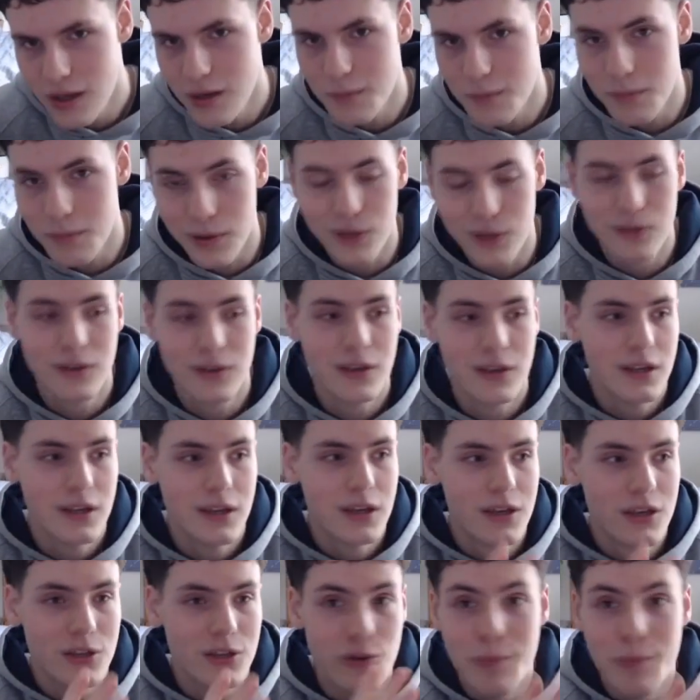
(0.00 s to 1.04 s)
But
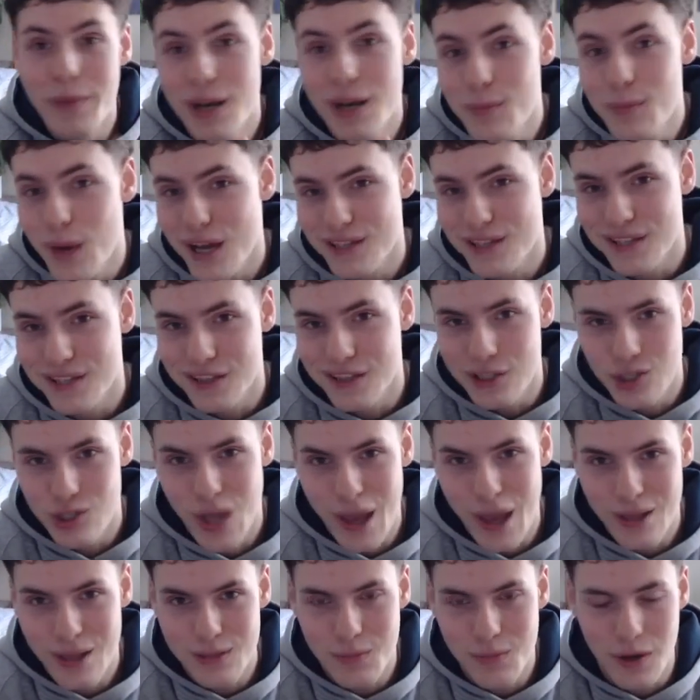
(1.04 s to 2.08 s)
you're minimizing the
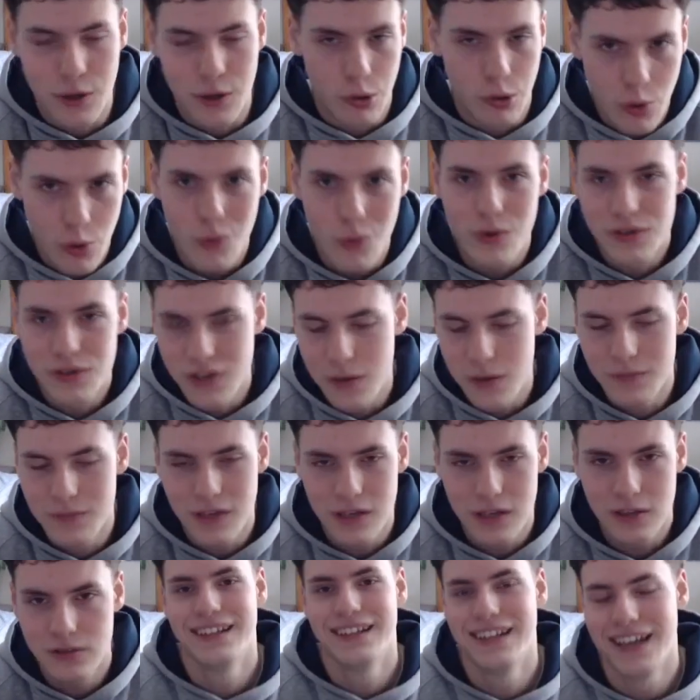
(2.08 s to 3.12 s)
chance by not always
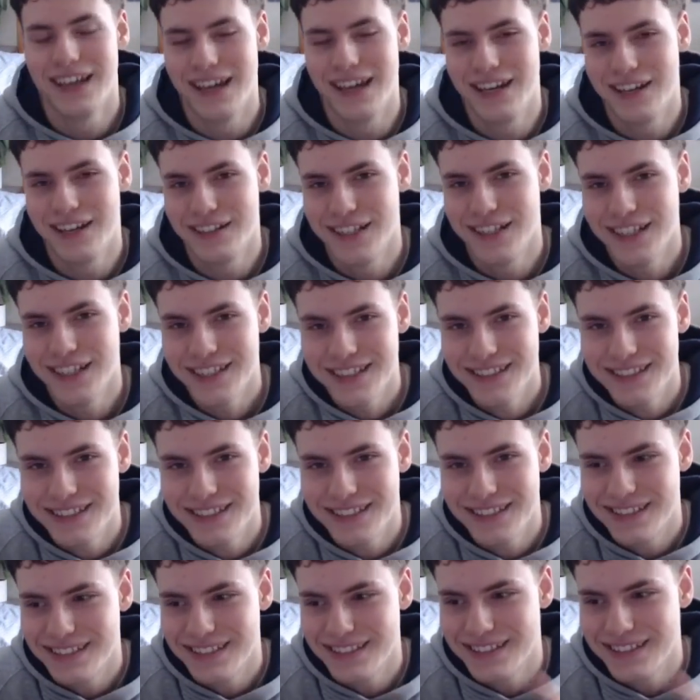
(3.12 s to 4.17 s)
updating. And our
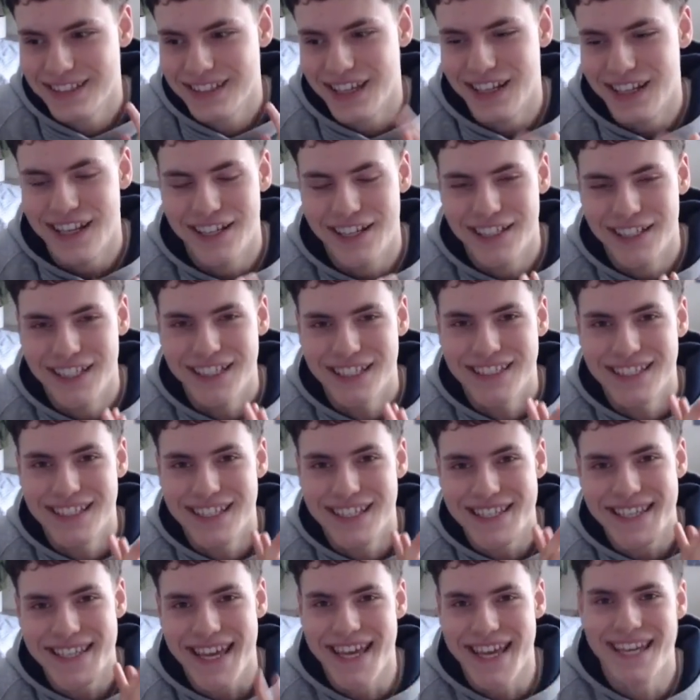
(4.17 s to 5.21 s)
next and our next
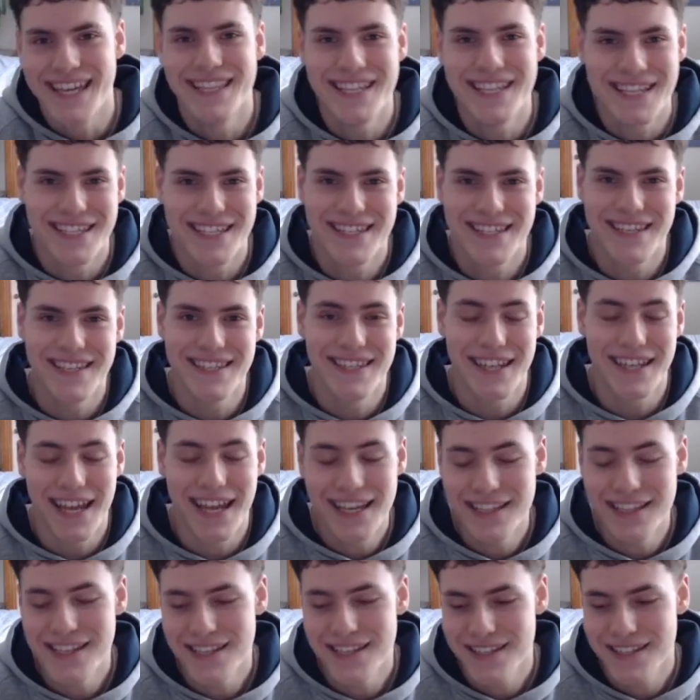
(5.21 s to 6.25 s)
is aliases. And
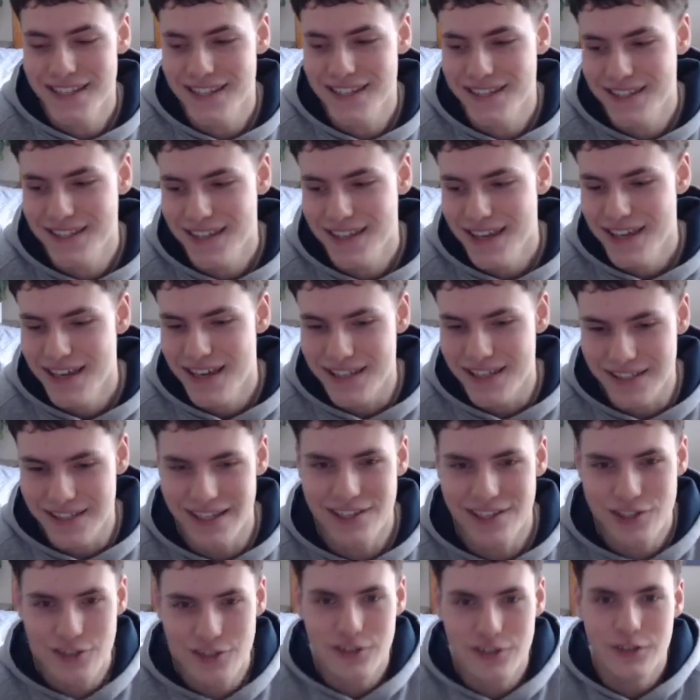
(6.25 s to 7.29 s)
aliases
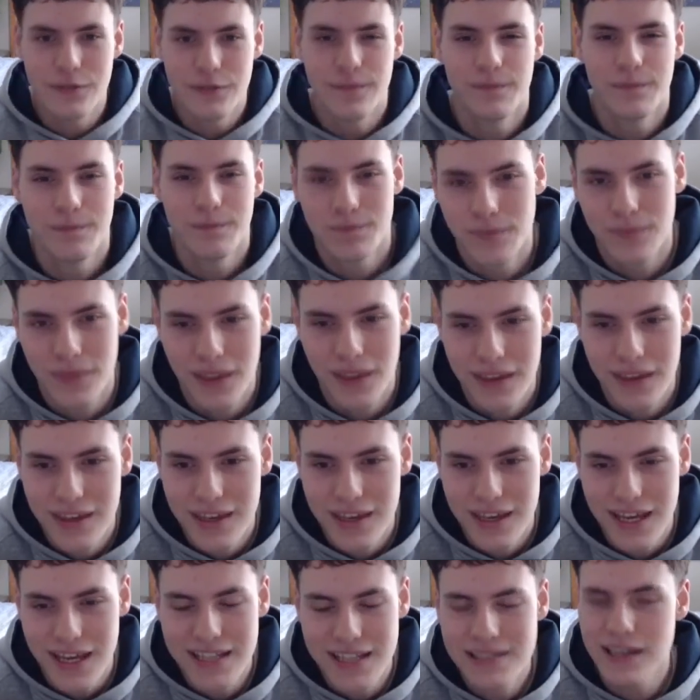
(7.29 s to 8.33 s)
essentially
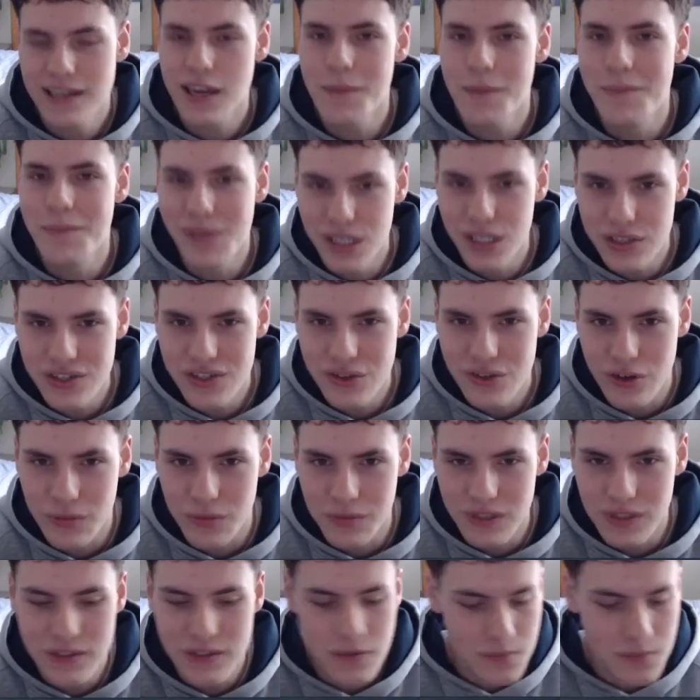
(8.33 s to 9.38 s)
it's like a mini
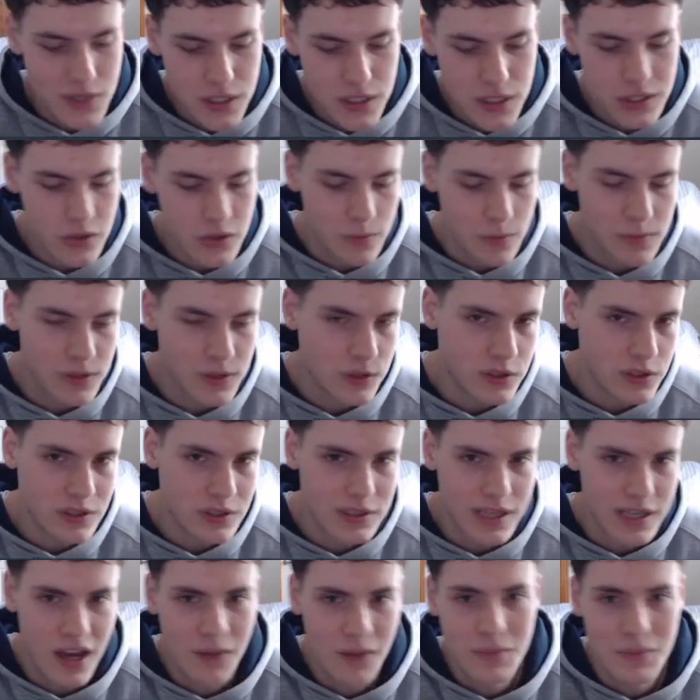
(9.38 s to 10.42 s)
script. It's a mini script that you can
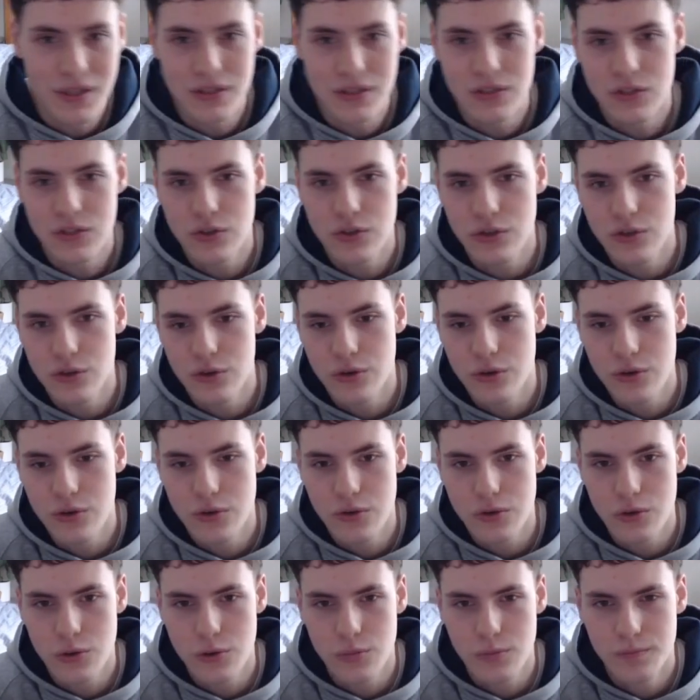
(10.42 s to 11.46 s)
type into
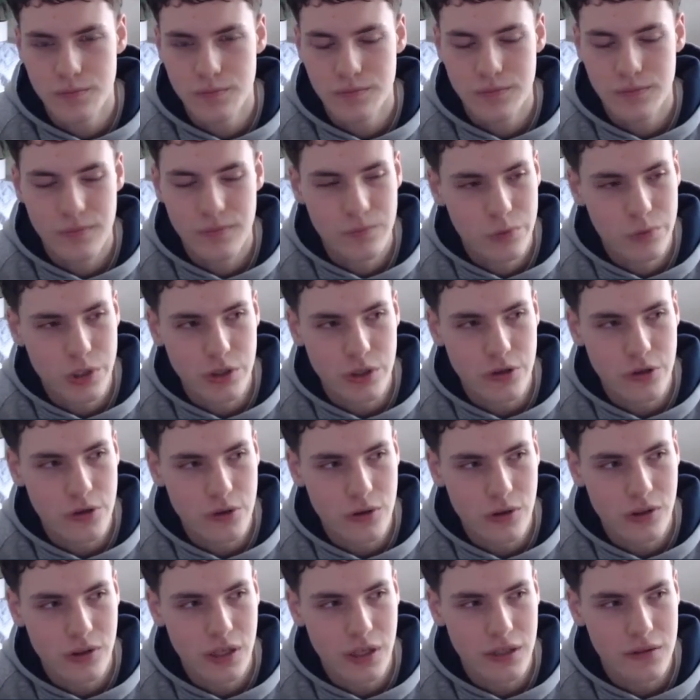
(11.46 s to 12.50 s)
your what do you
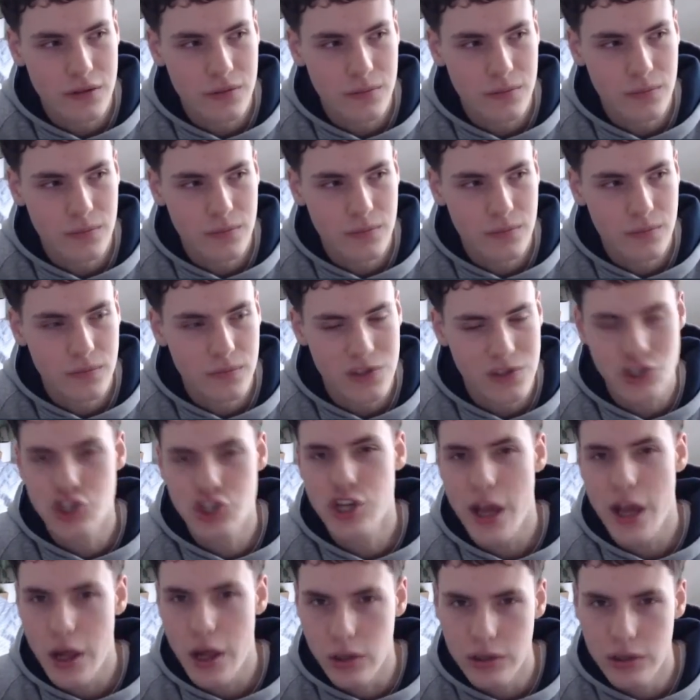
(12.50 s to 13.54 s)
call it? Like the
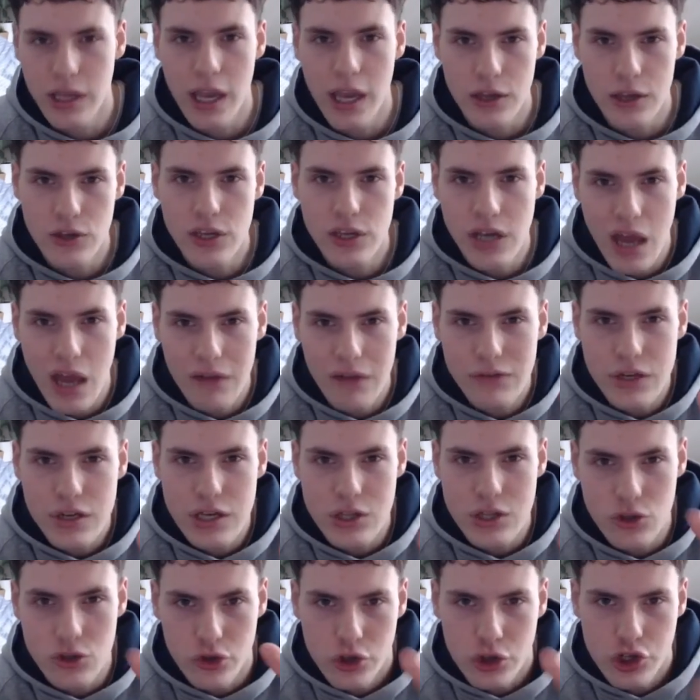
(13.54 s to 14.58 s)
shell. Yeah, you can have it
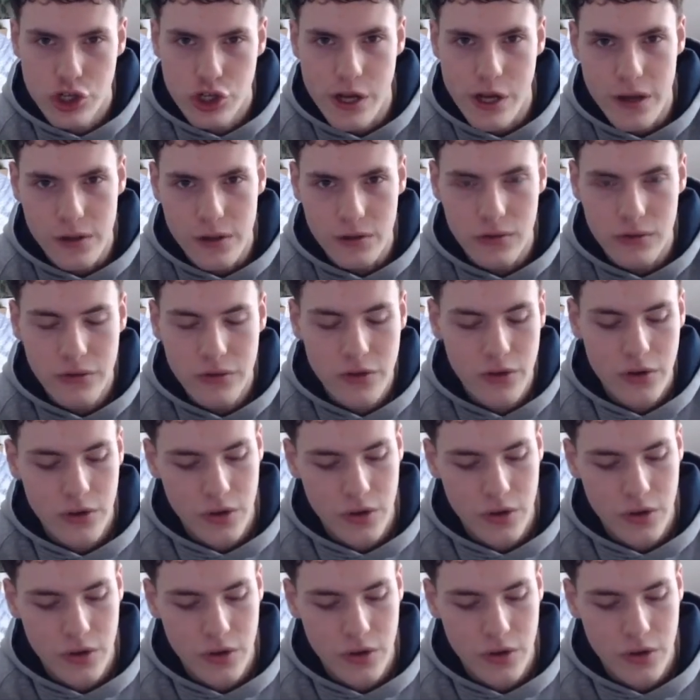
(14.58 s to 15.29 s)
in your shell.